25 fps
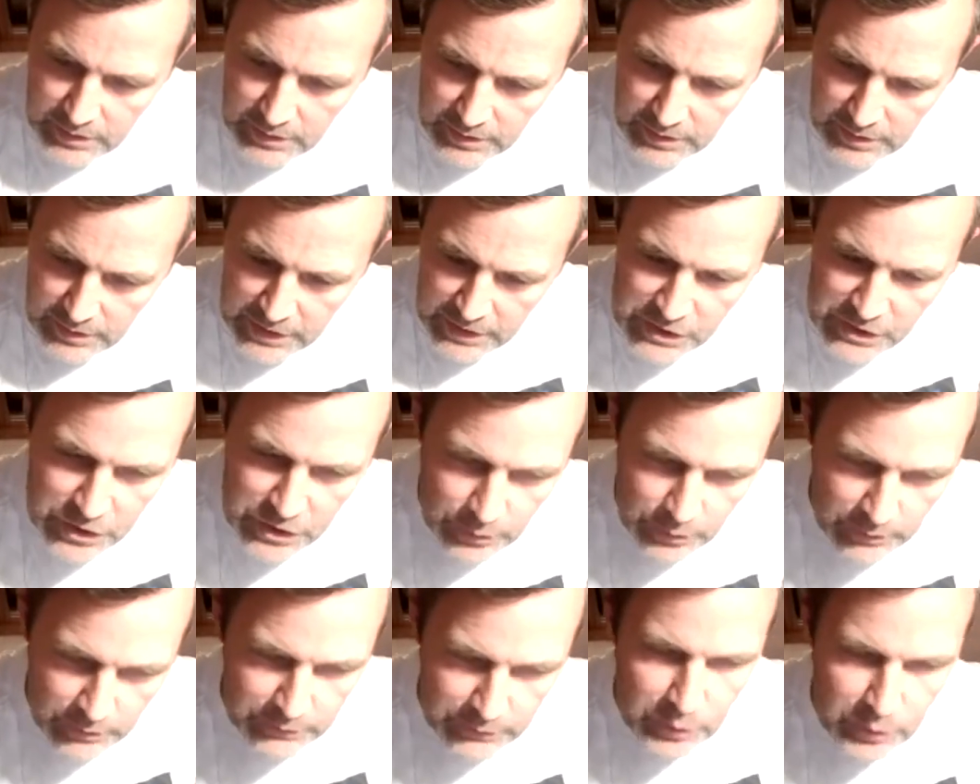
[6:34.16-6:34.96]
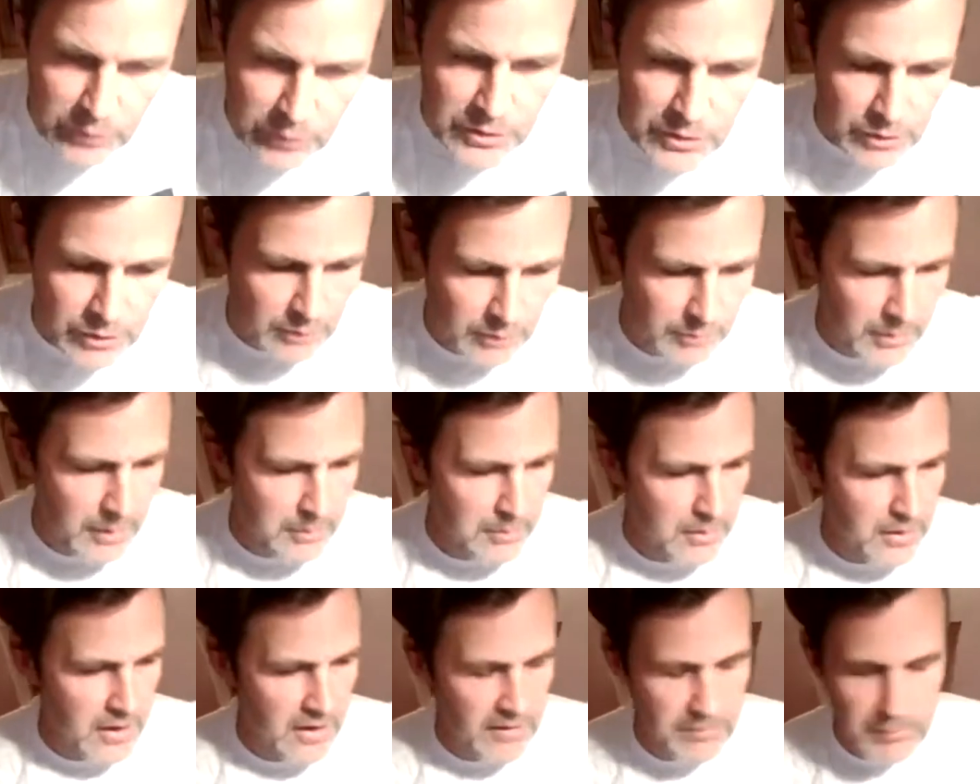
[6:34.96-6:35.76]
issue of cultural memory
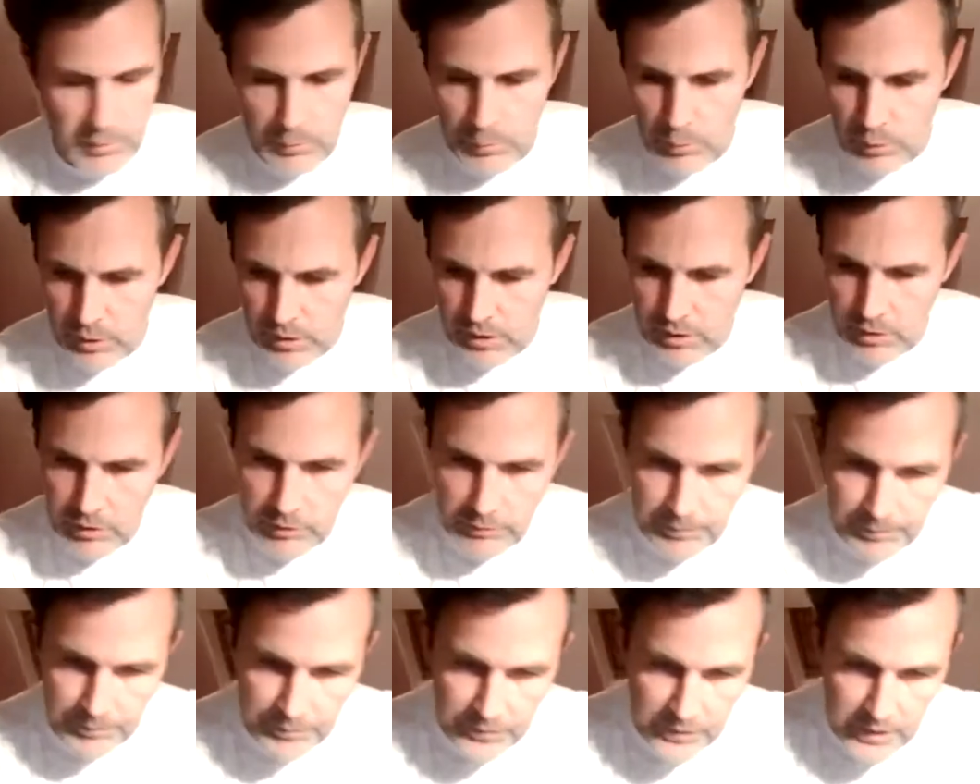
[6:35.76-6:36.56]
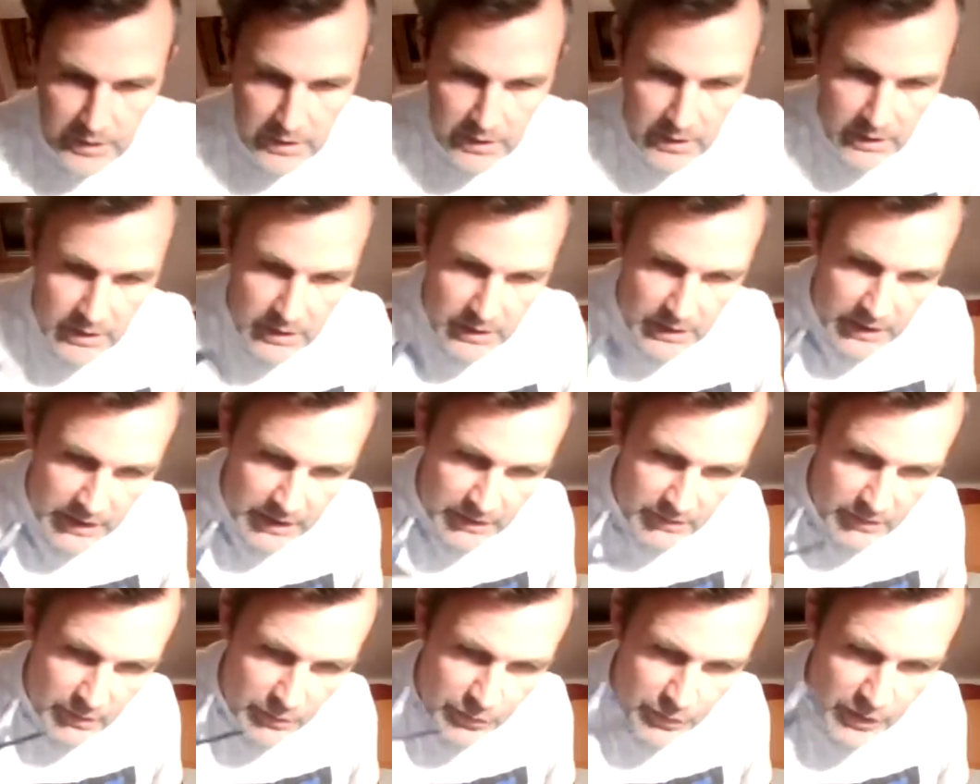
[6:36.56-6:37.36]
that I've been working on.
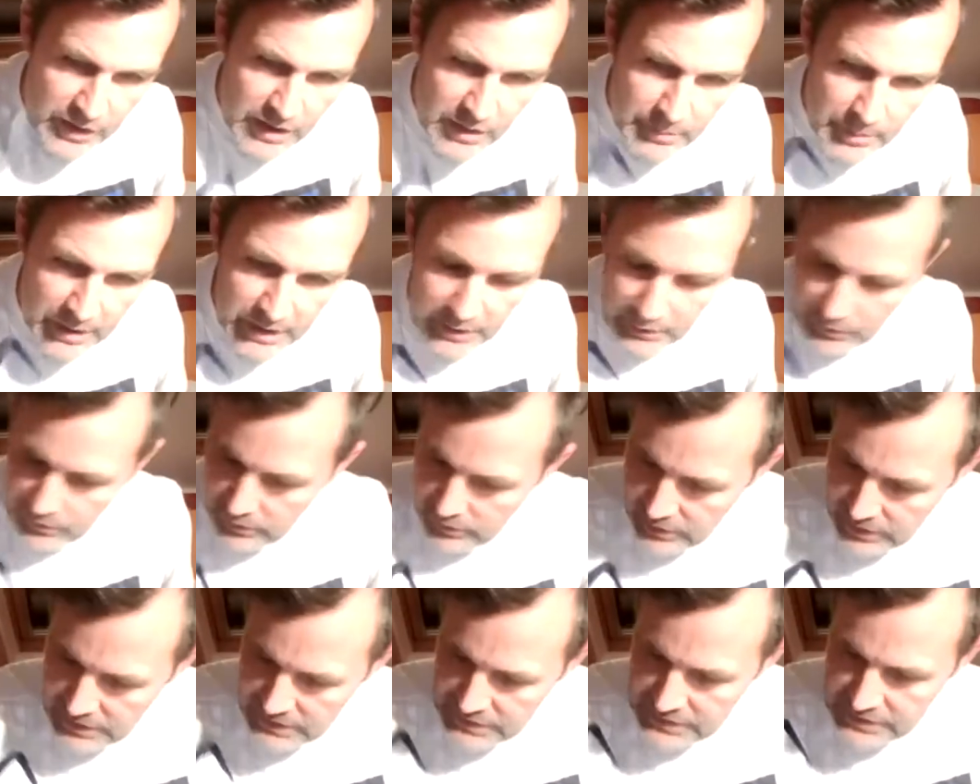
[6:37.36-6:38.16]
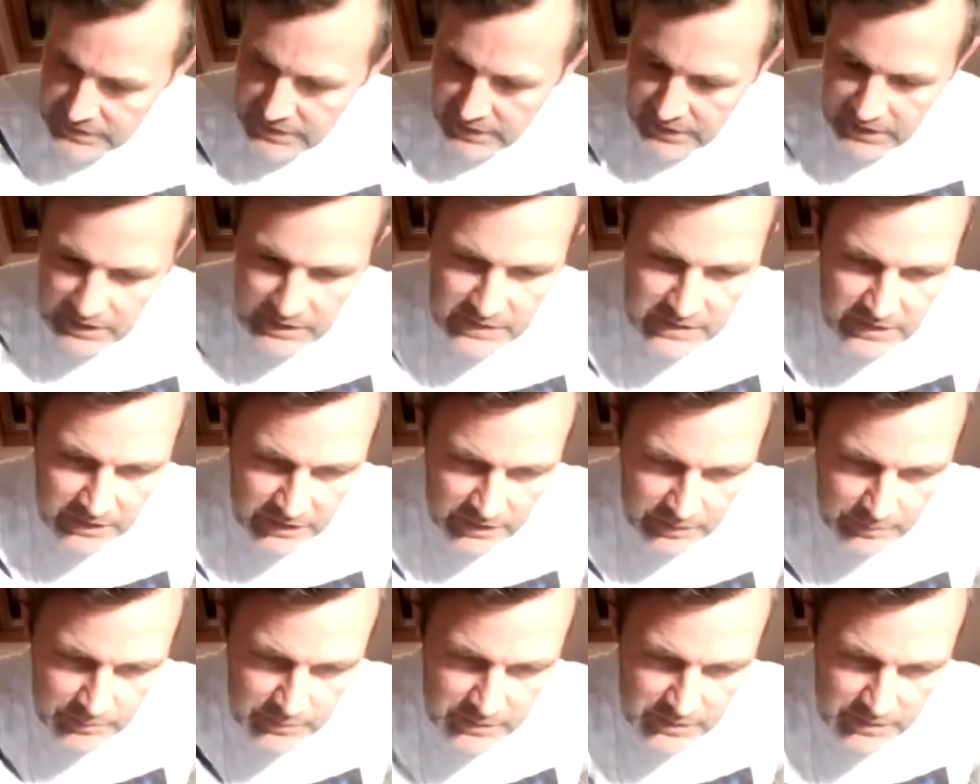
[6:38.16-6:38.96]
And the thing about these
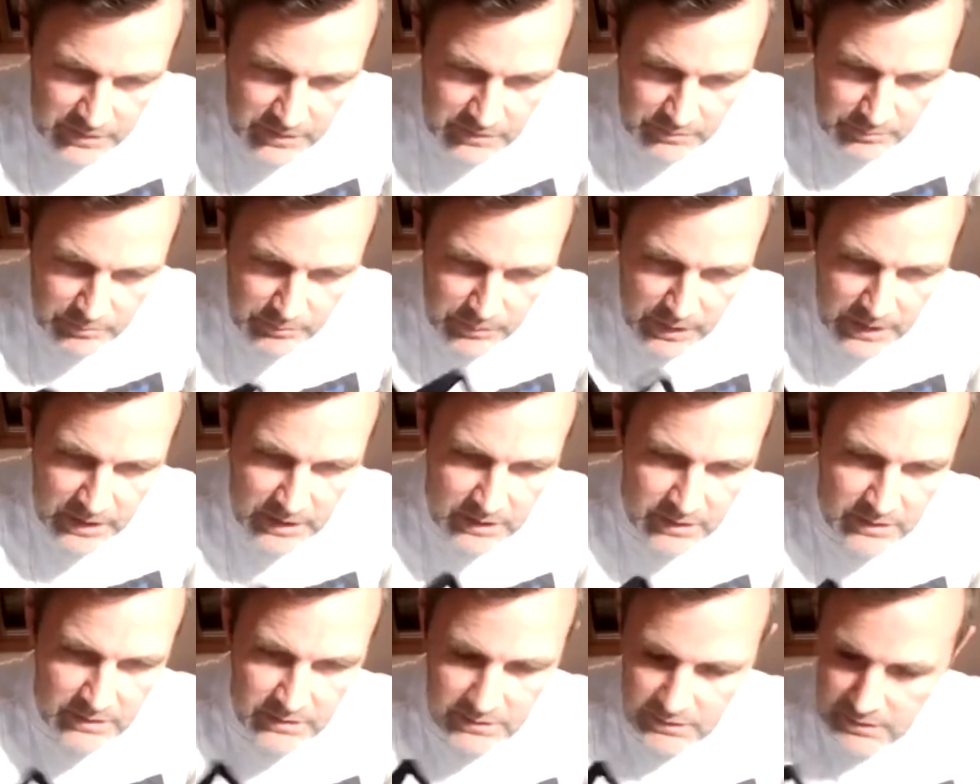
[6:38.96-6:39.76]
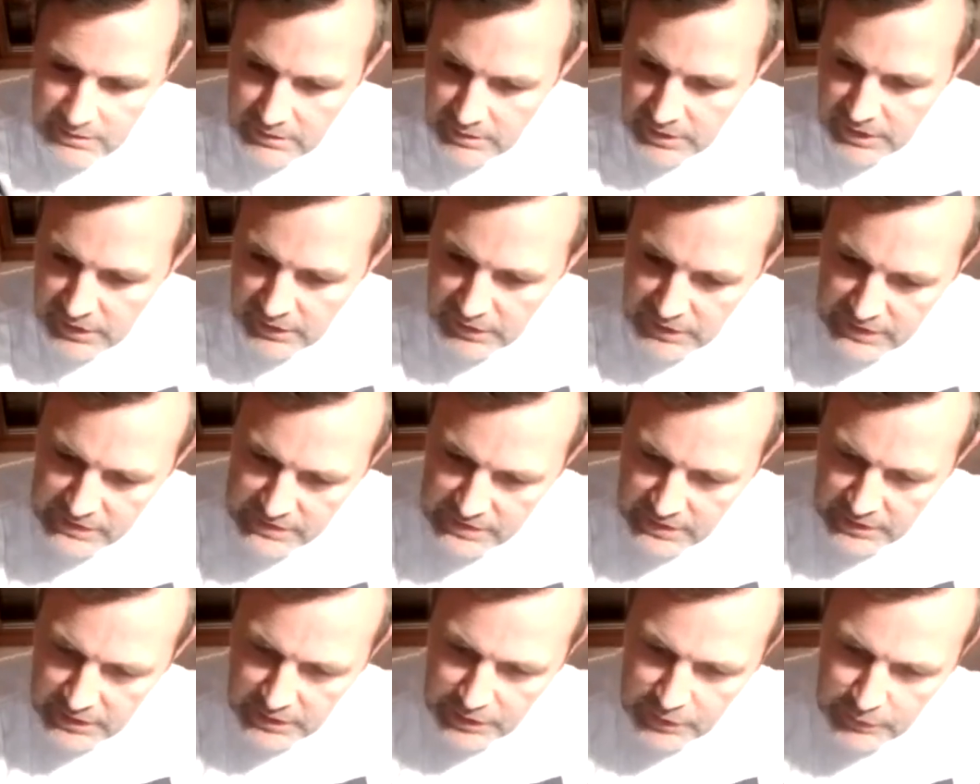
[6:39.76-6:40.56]
cyanotypes made in this
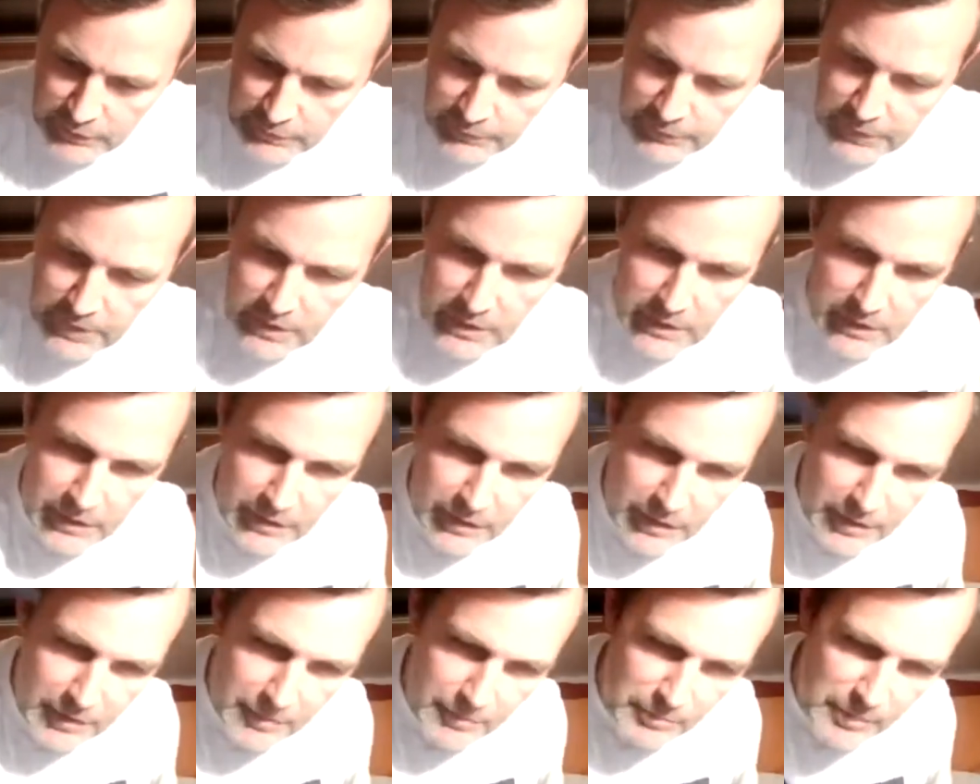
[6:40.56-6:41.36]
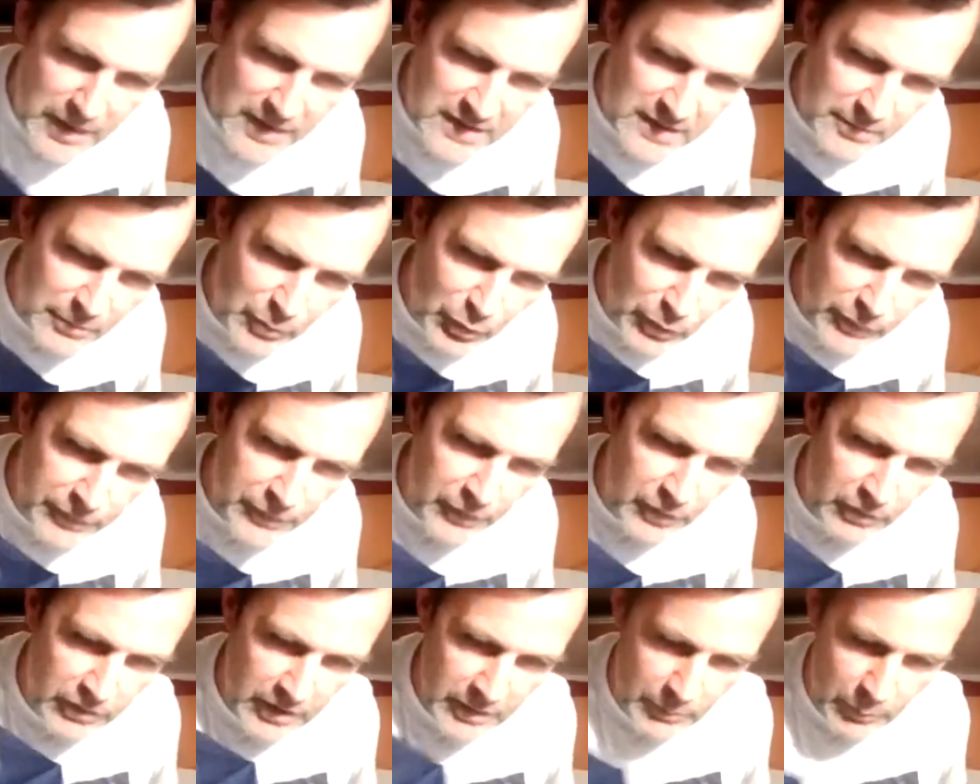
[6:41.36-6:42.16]
kind of
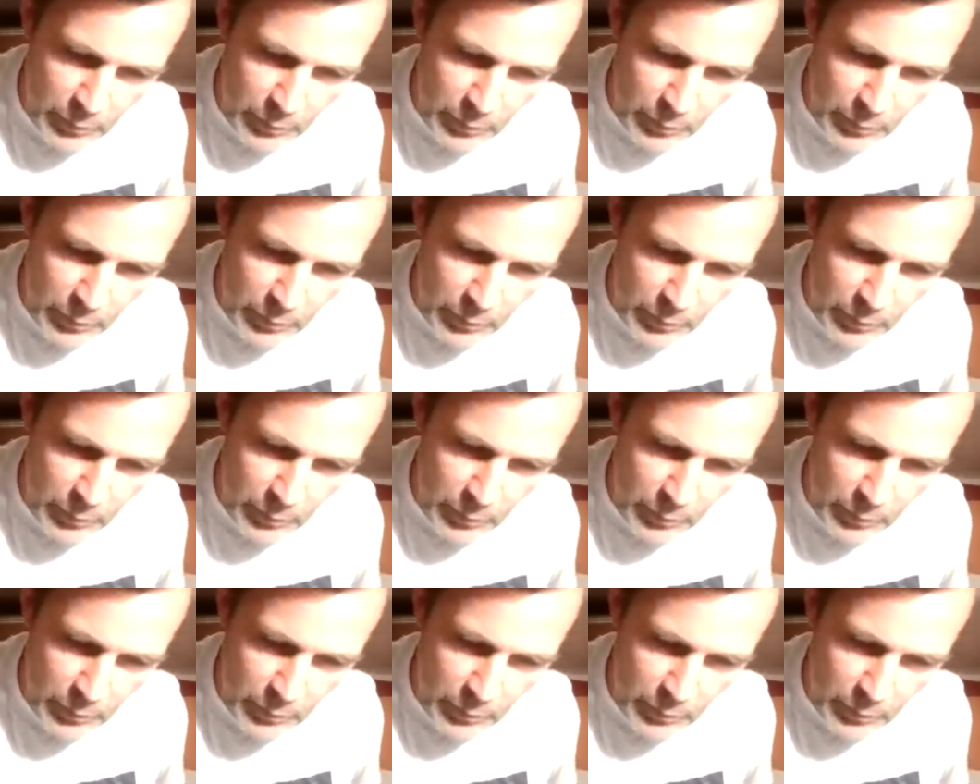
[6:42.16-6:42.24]
metamorphogram